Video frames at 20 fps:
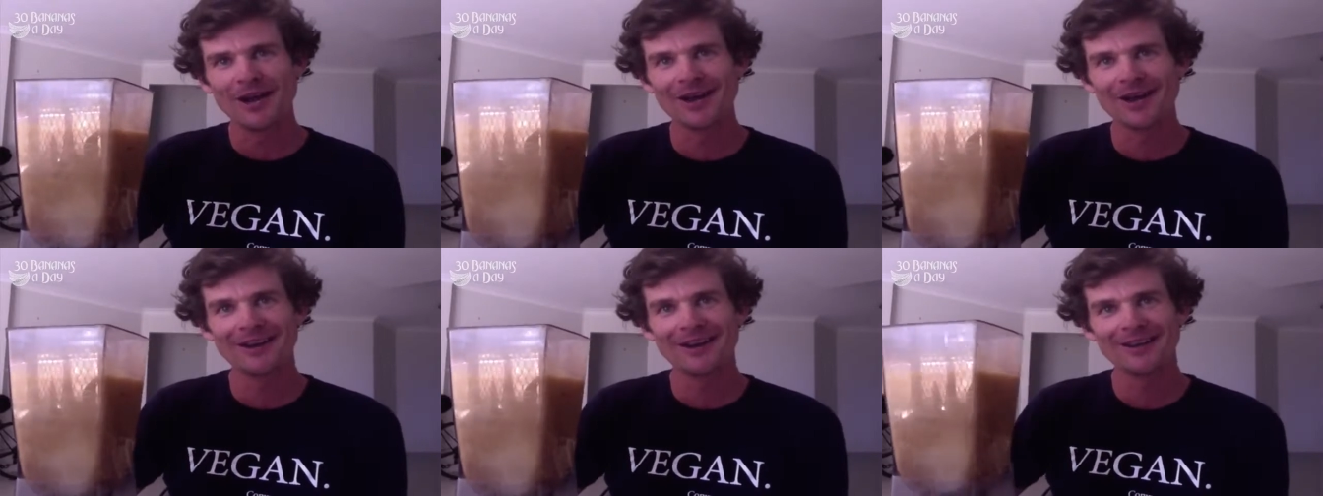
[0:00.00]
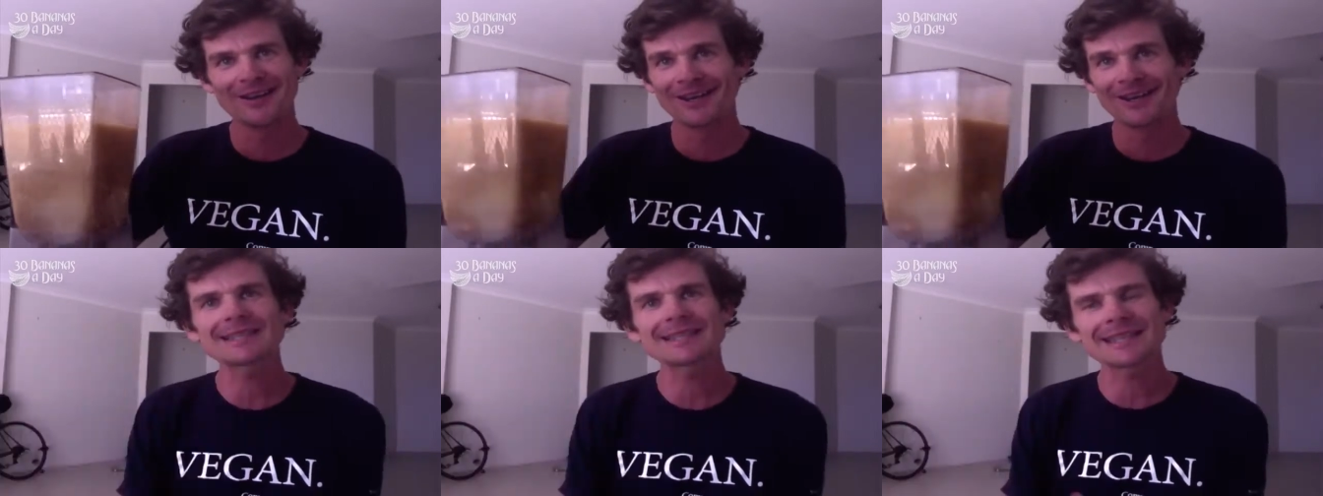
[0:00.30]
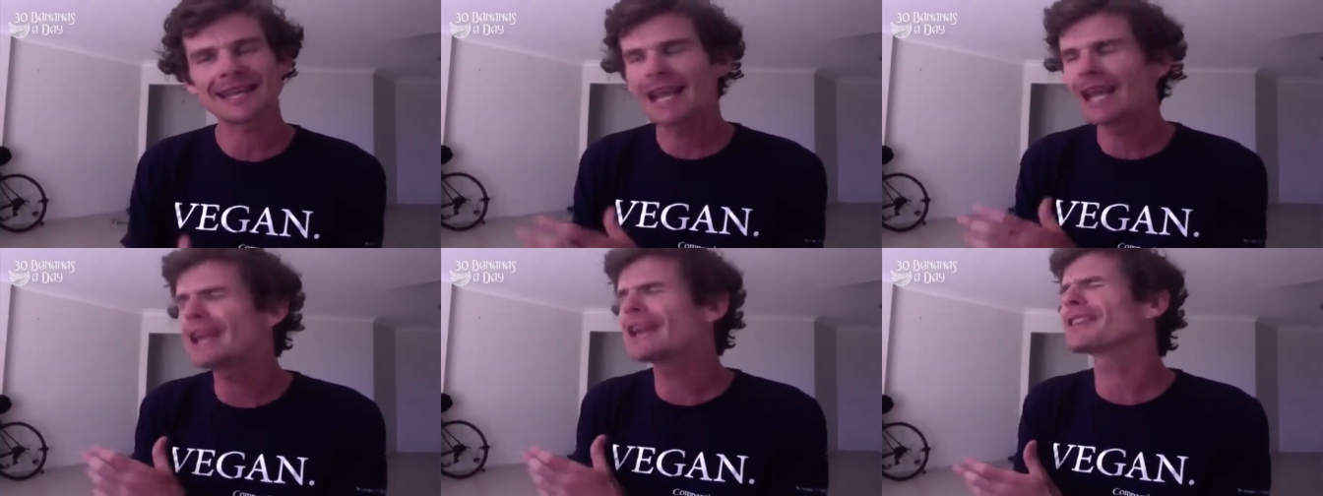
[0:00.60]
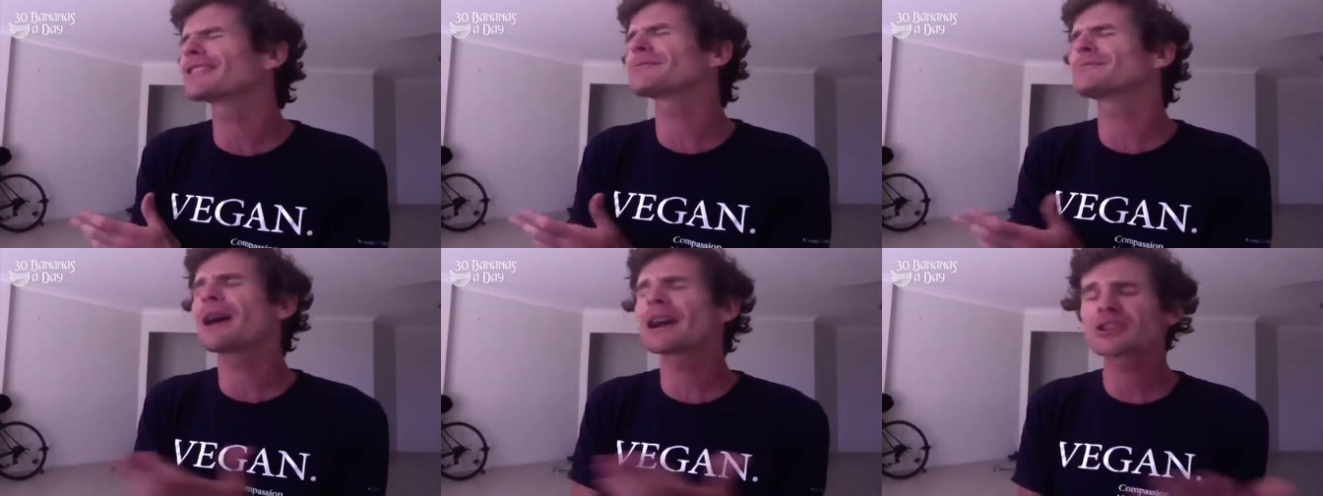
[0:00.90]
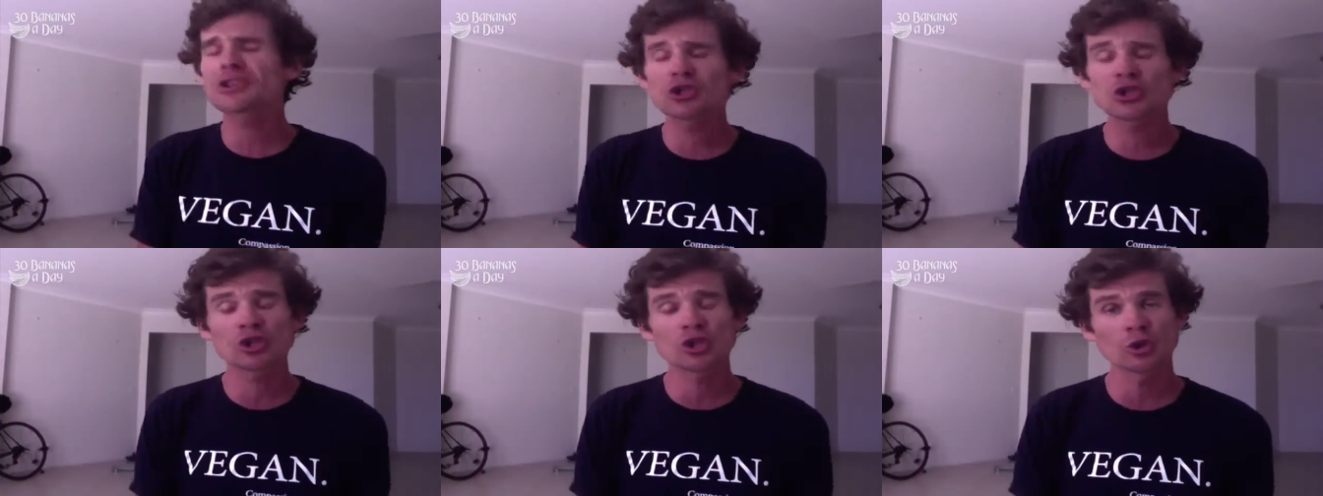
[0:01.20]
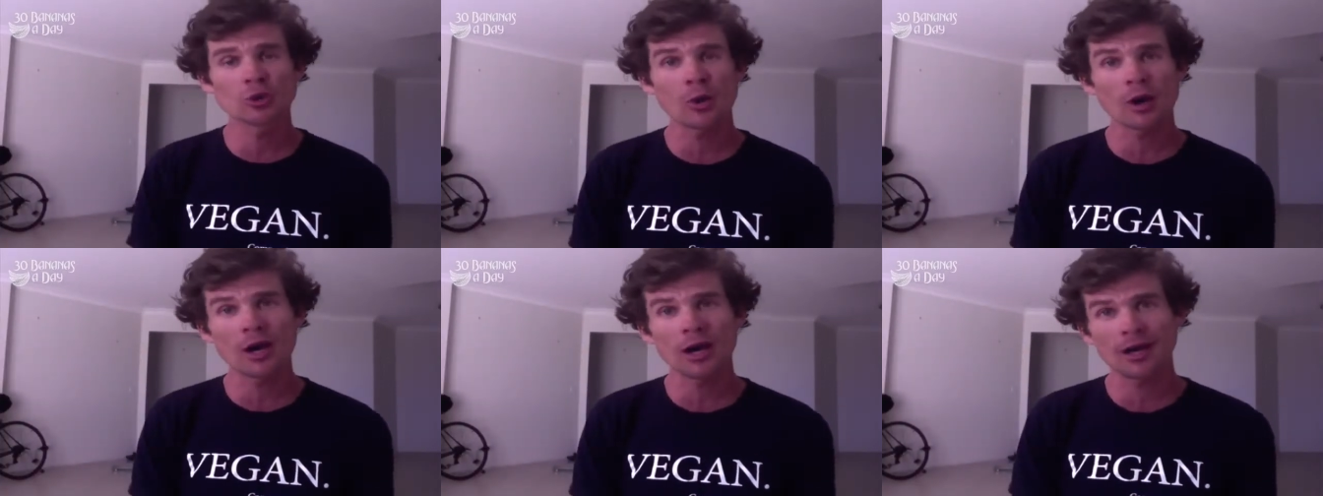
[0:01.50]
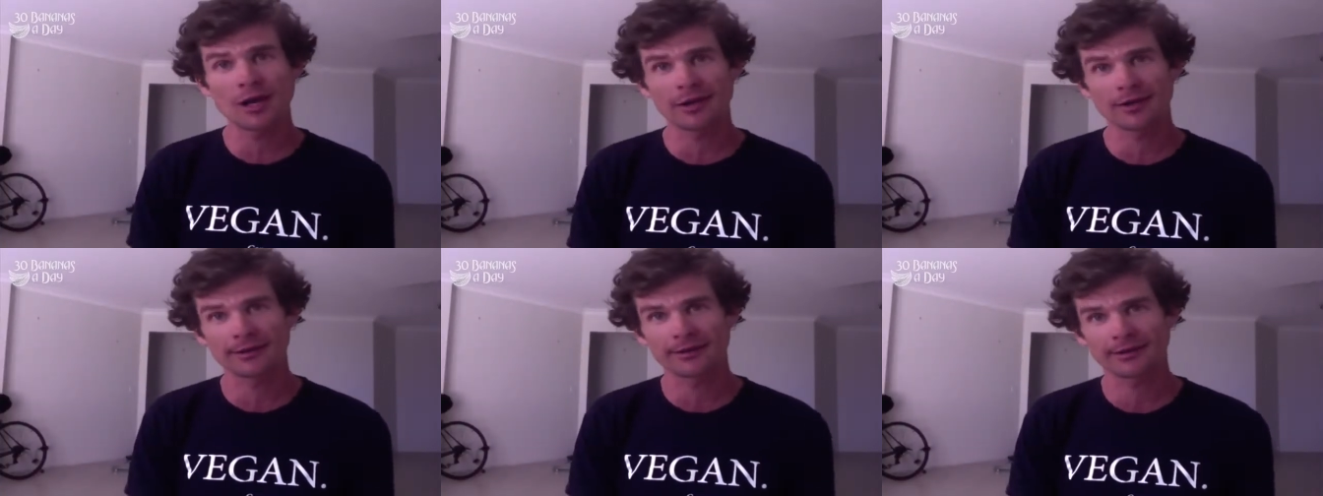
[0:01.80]
eat as much as you
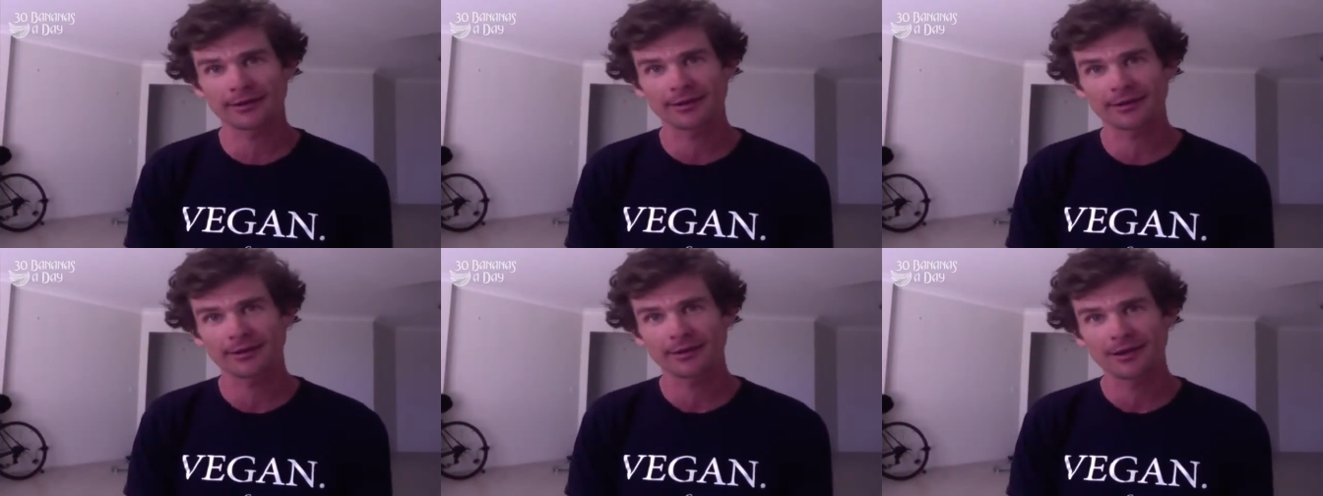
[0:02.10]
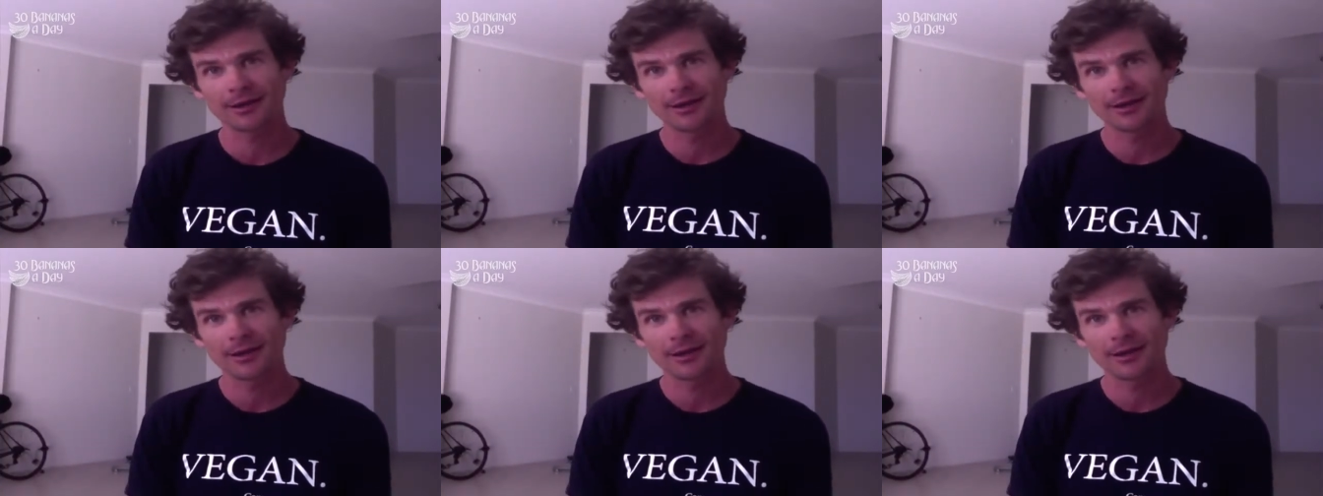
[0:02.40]
want,